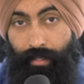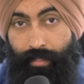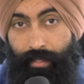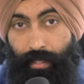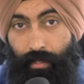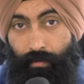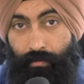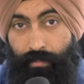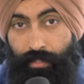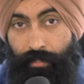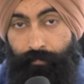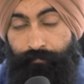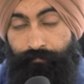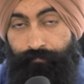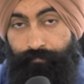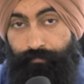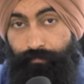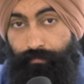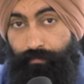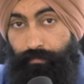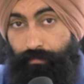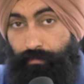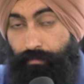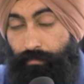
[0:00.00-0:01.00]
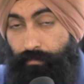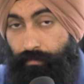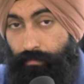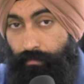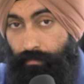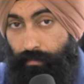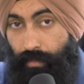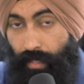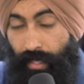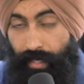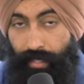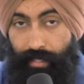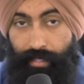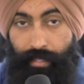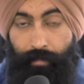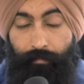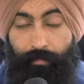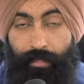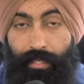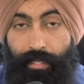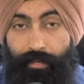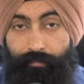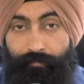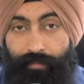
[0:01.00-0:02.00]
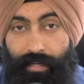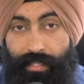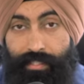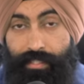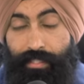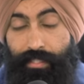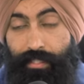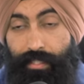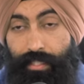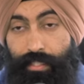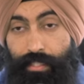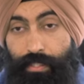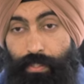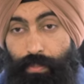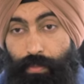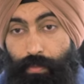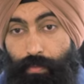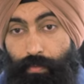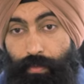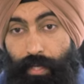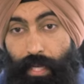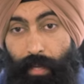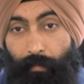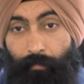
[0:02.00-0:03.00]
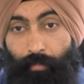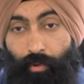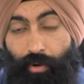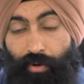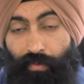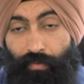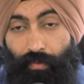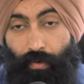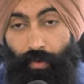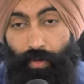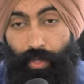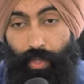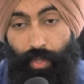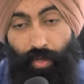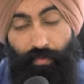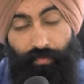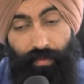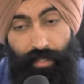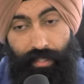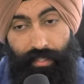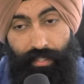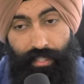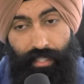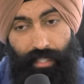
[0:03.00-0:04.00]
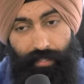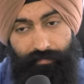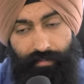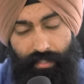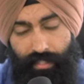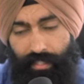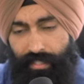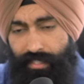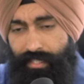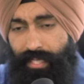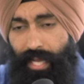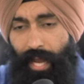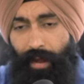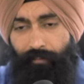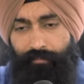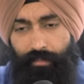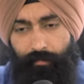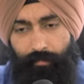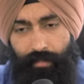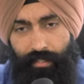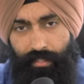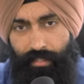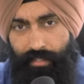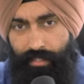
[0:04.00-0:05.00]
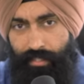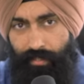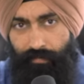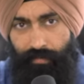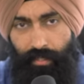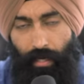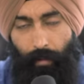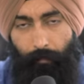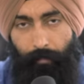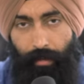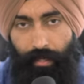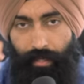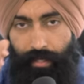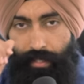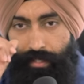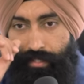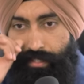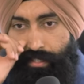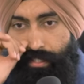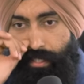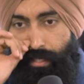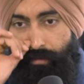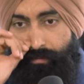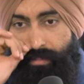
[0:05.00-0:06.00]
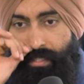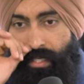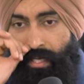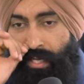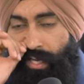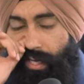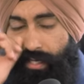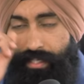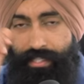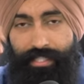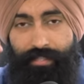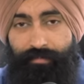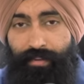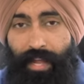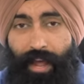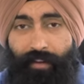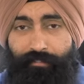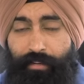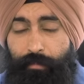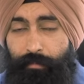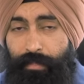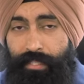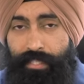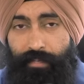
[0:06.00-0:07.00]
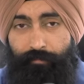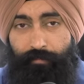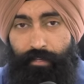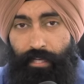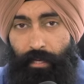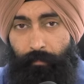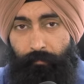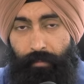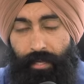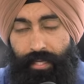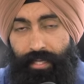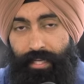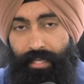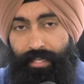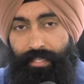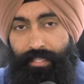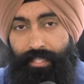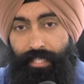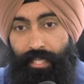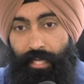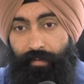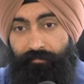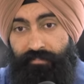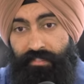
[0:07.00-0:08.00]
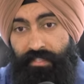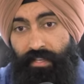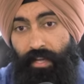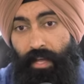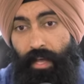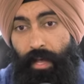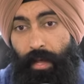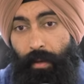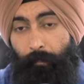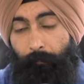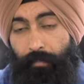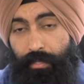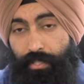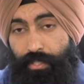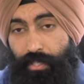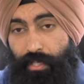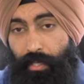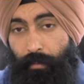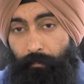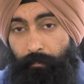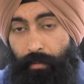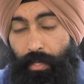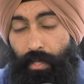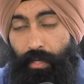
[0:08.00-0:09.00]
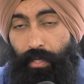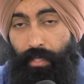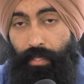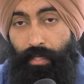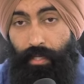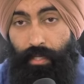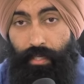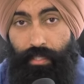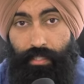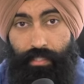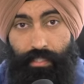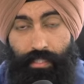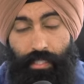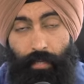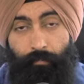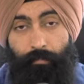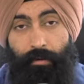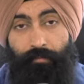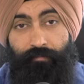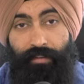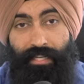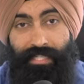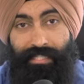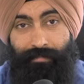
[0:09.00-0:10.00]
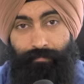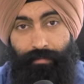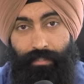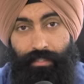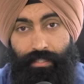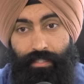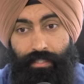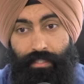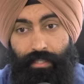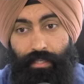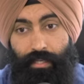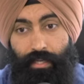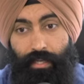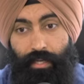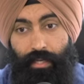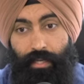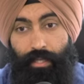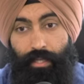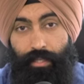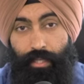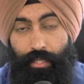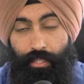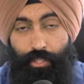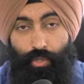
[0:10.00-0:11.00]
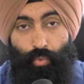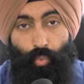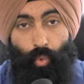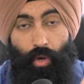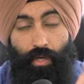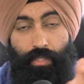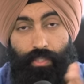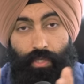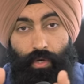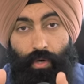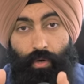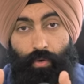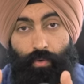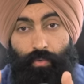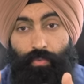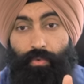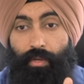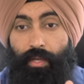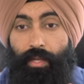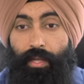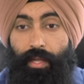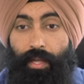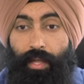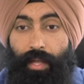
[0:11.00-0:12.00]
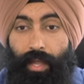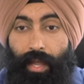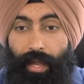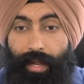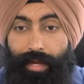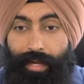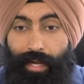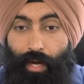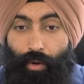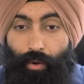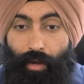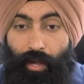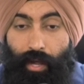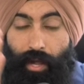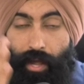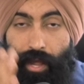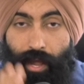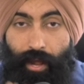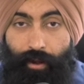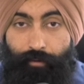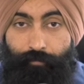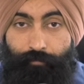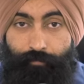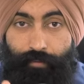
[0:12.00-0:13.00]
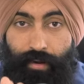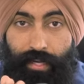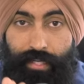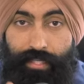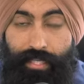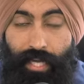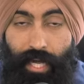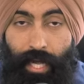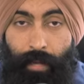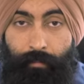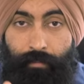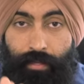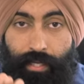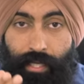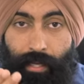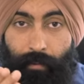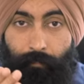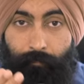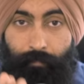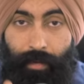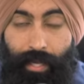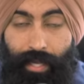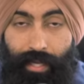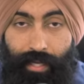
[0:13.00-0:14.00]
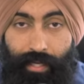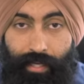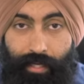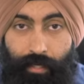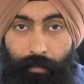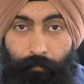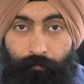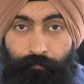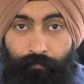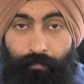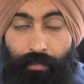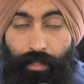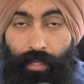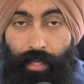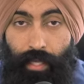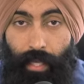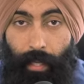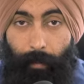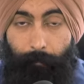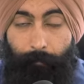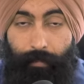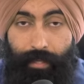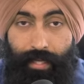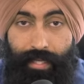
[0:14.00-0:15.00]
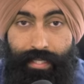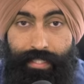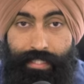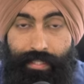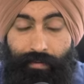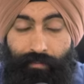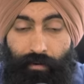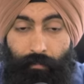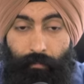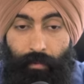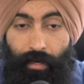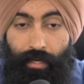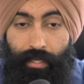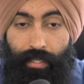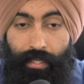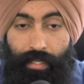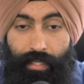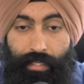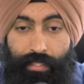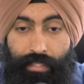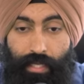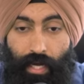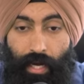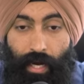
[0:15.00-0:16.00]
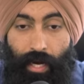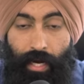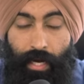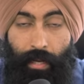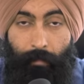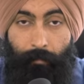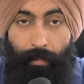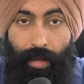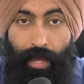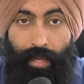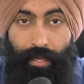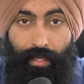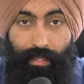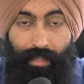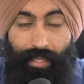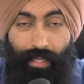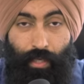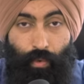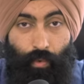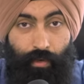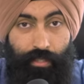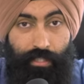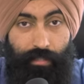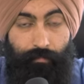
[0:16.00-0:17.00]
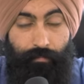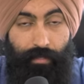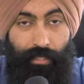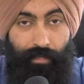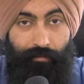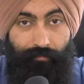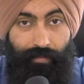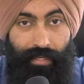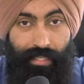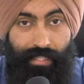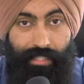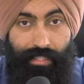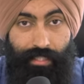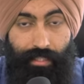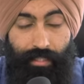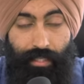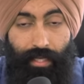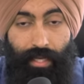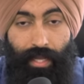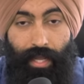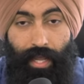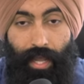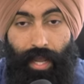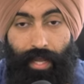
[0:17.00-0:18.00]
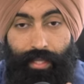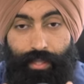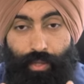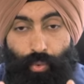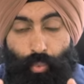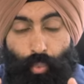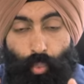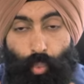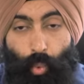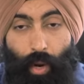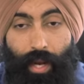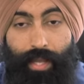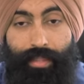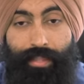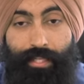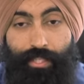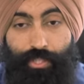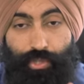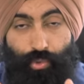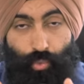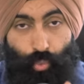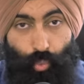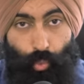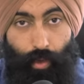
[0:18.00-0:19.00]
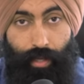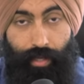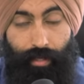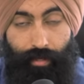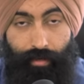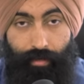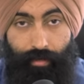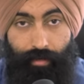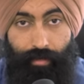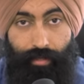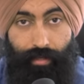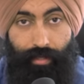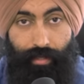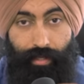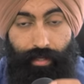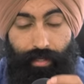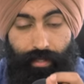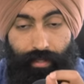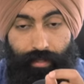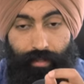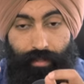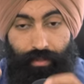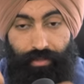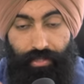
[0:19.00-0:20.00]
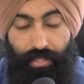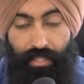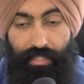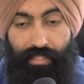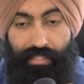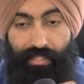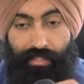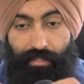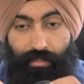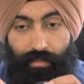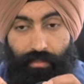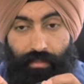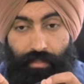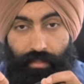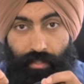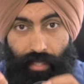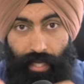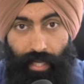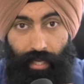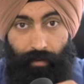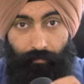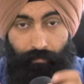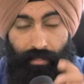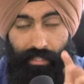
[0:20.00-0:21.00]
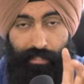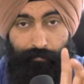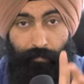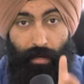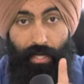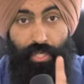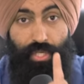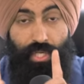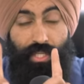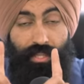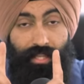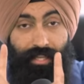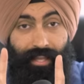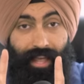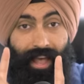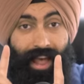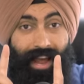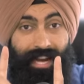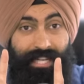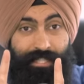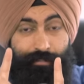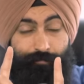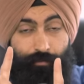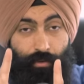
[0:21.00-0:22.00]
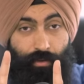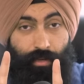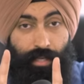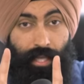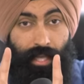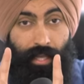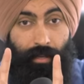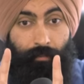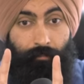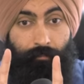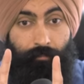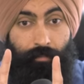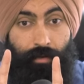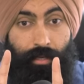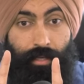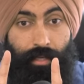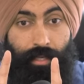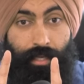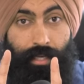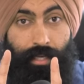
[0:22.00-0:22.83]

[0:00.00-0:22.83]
account and it can be invested into a portfolio of E T Fs. It doesn't have to be these dividend-paying E T Fs. It doesn't even have to be dividend-paying E T Fs, but you can pick some investments that you want to own. And now every time you get paid, a piece of your money is automatically going to be invested. And the way that you win in this game, especially in the cash flow game,